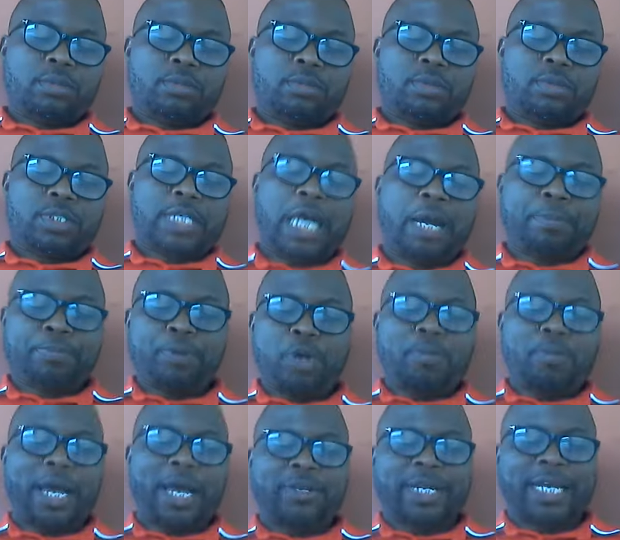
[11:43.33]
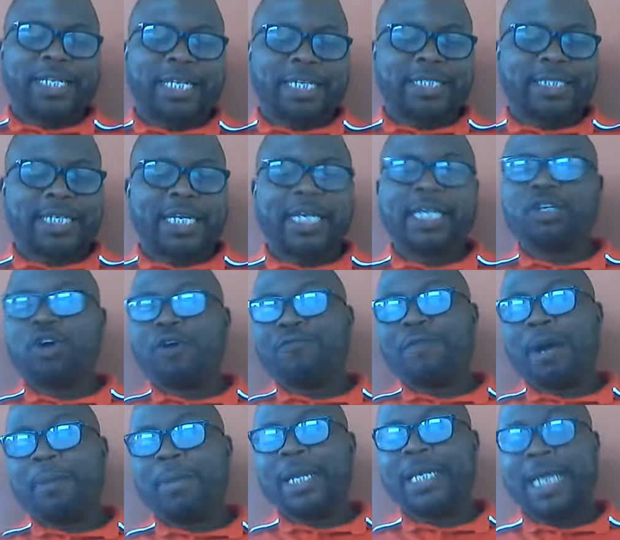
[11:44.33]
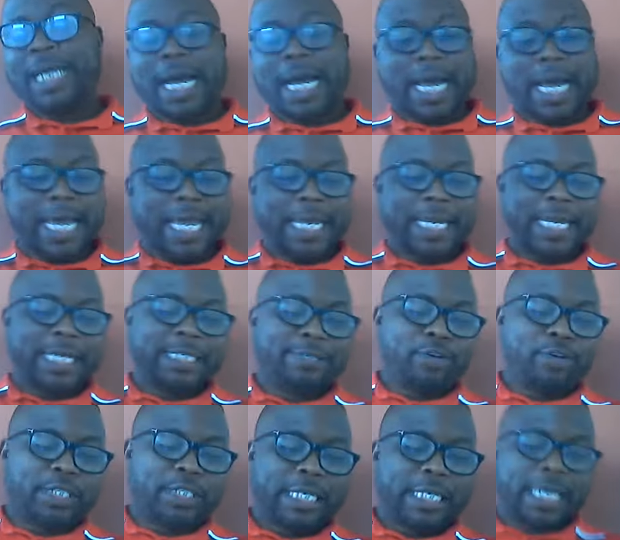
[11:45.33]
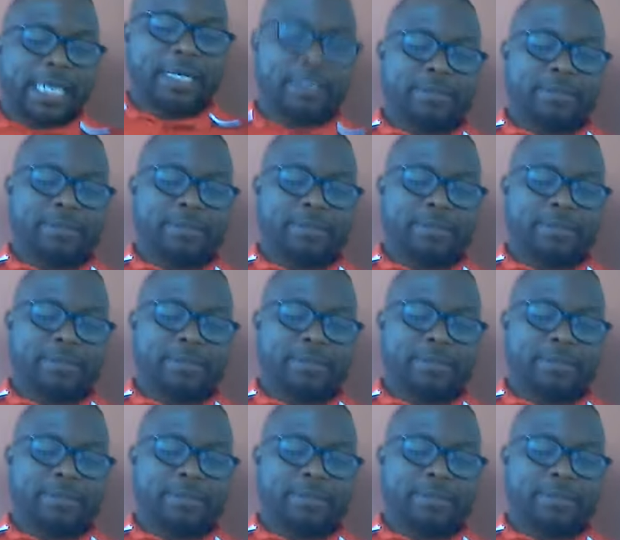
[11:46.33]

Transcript: championed by United States of America in 1949.